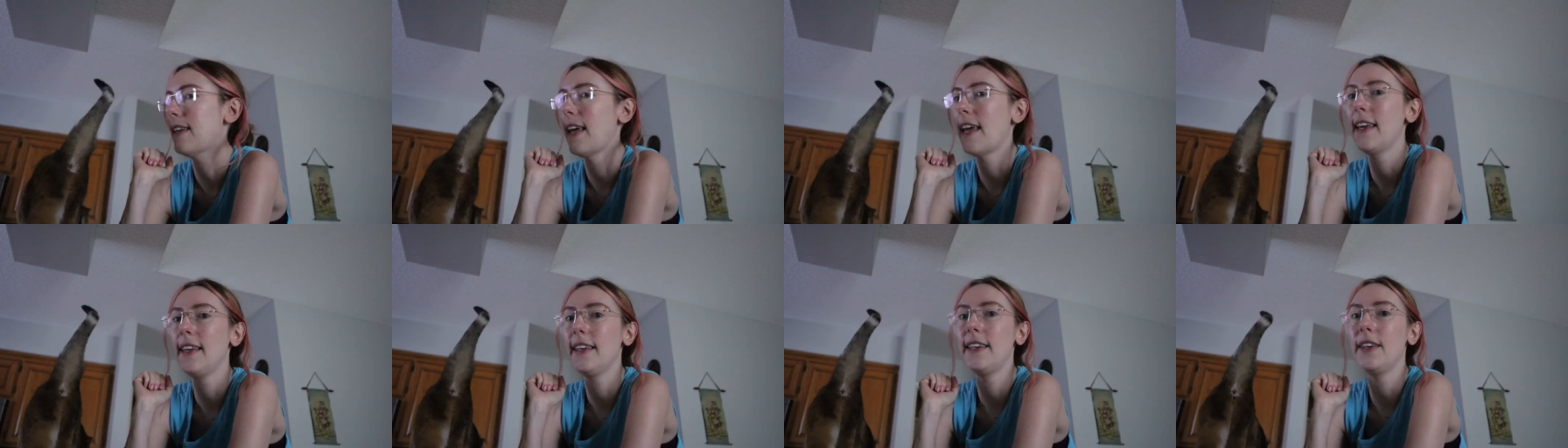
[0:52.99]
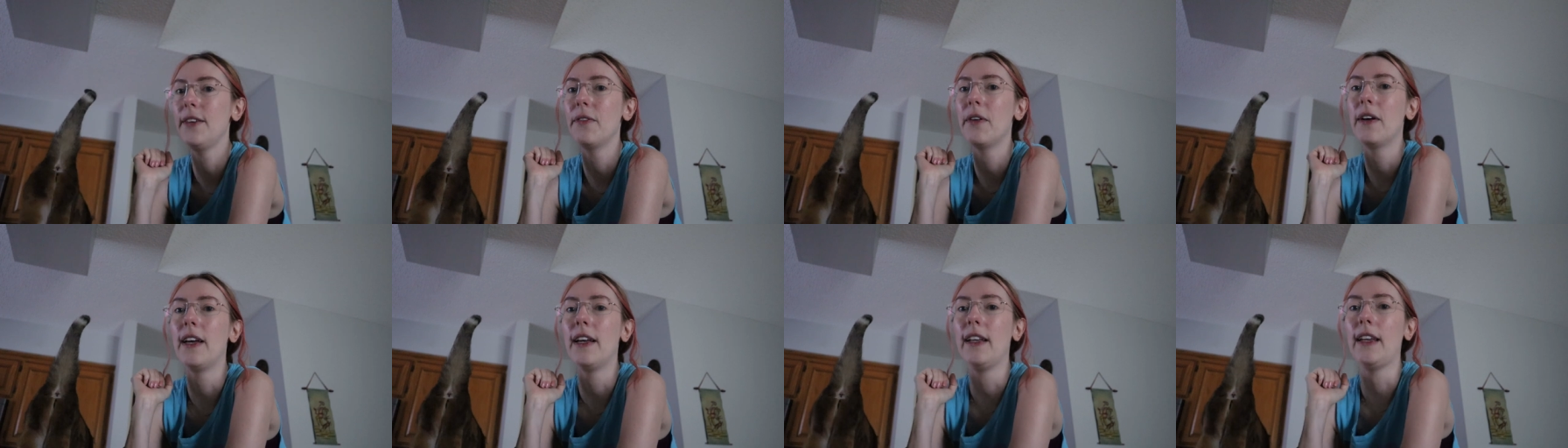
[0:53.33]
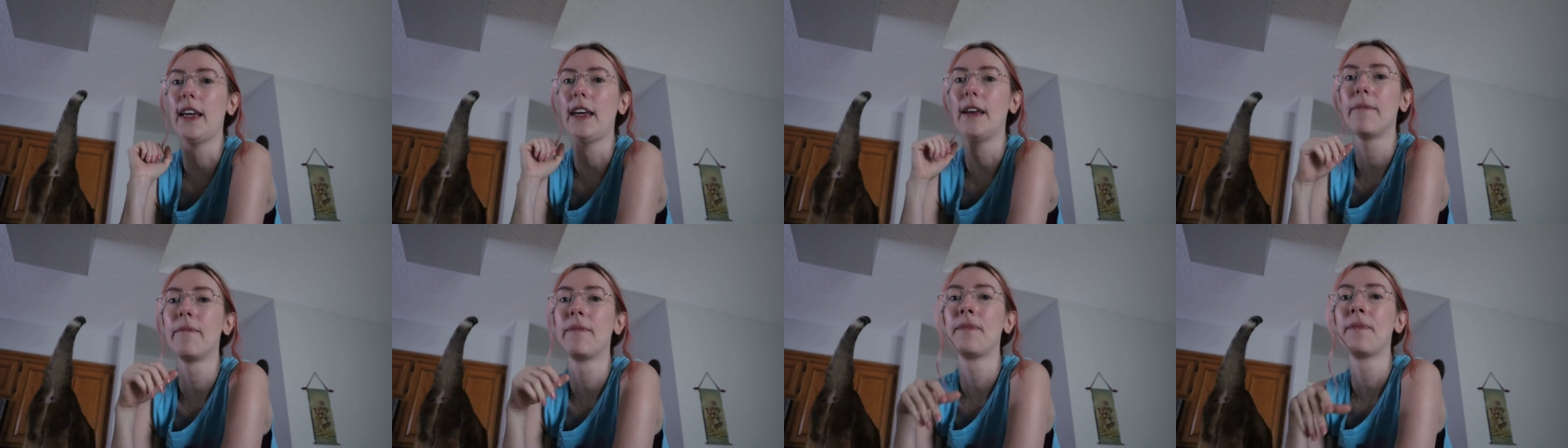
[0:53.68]
thank you,
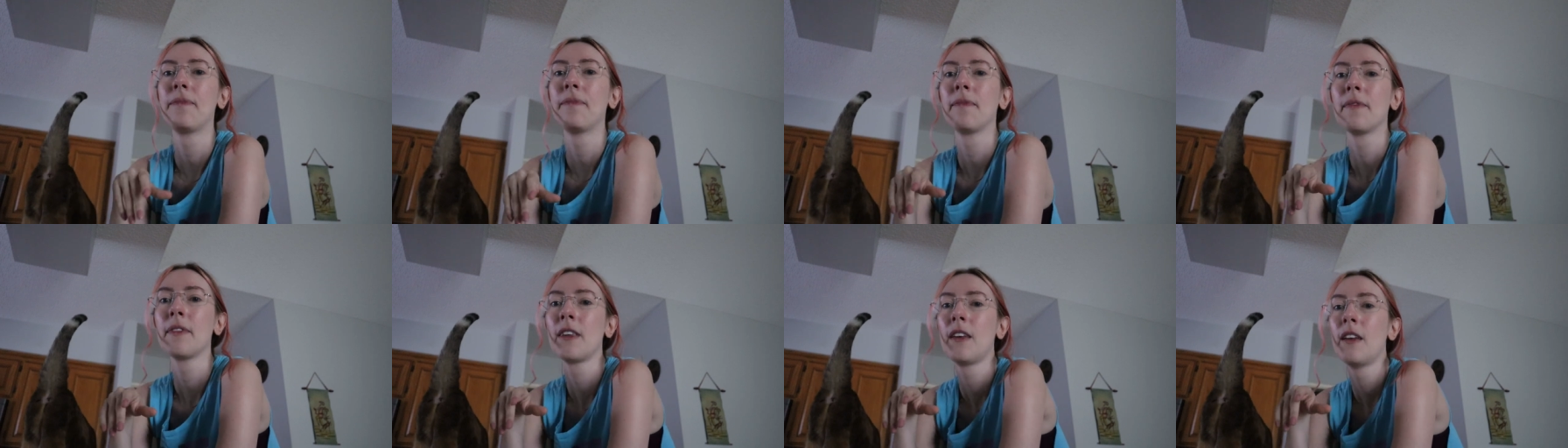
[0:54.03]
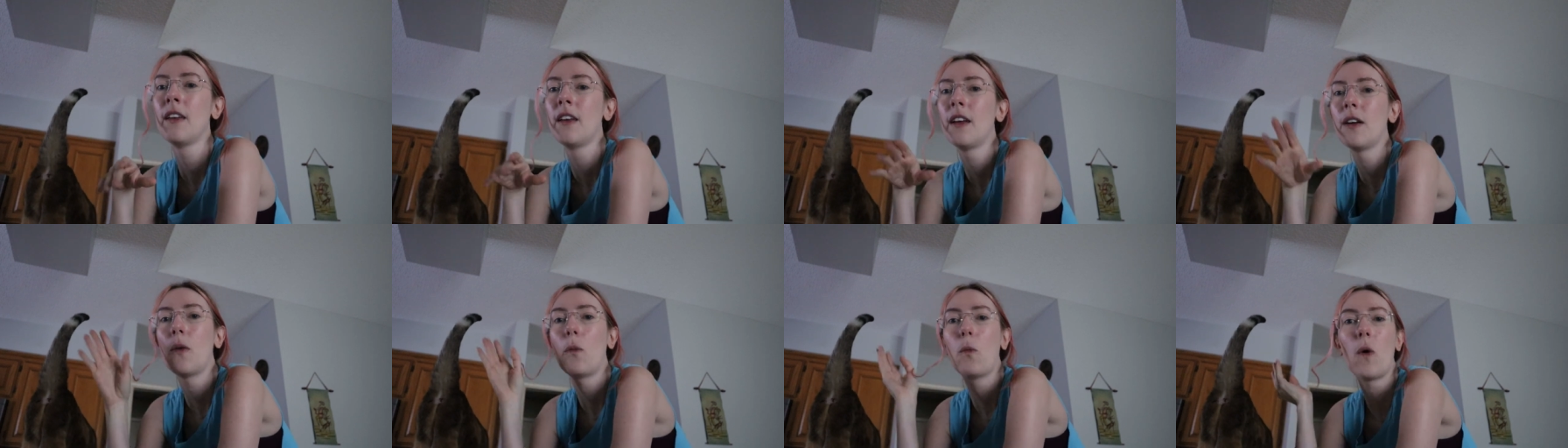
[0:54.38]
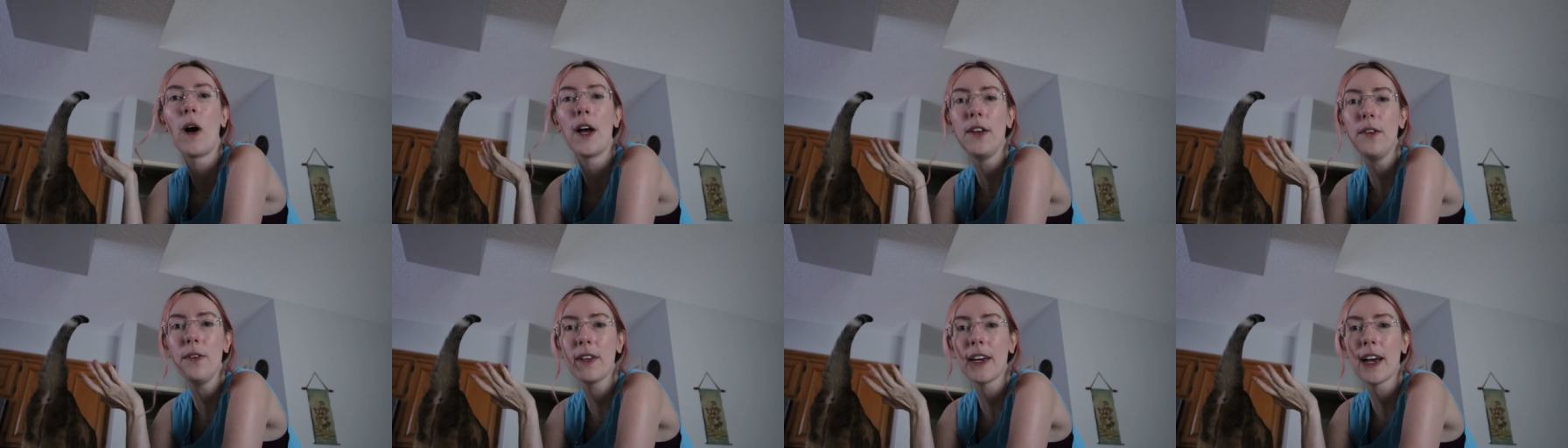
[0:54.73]
honey.
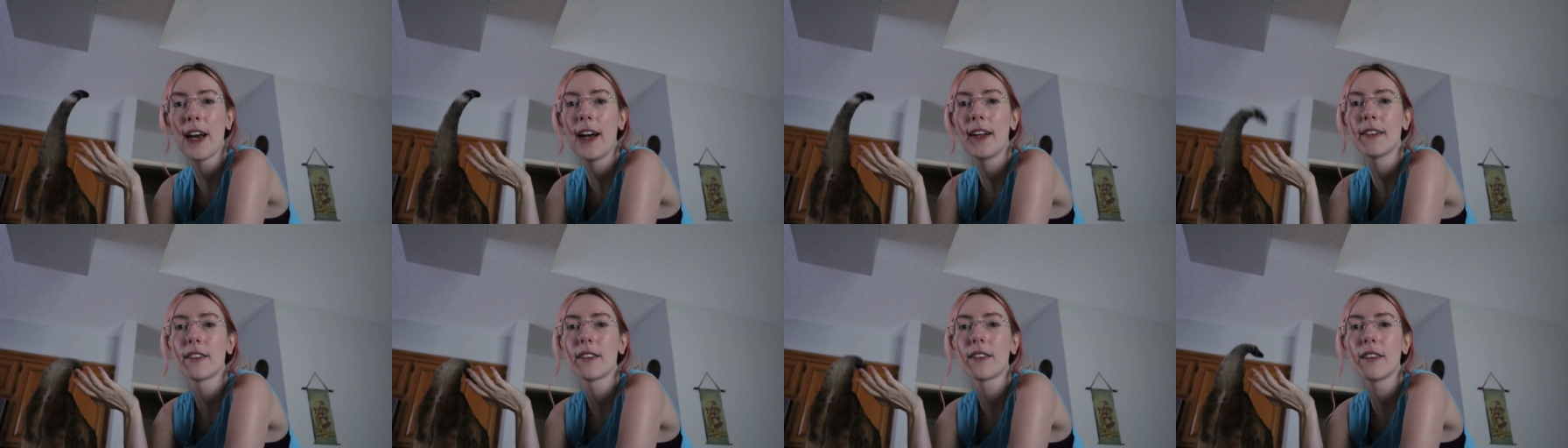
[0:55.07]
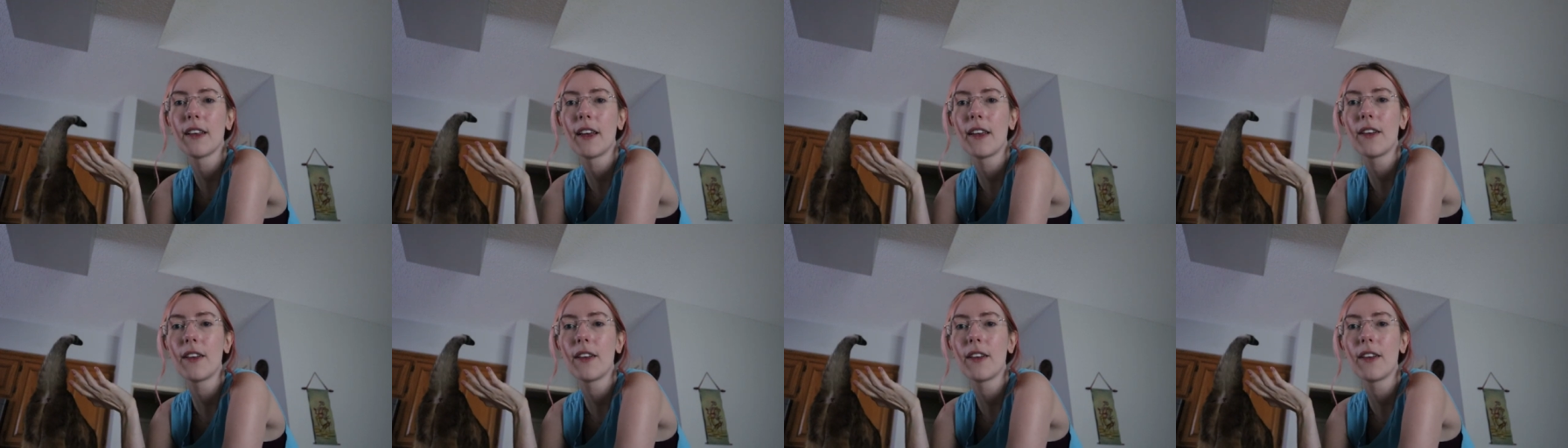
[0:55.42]
Why do cats,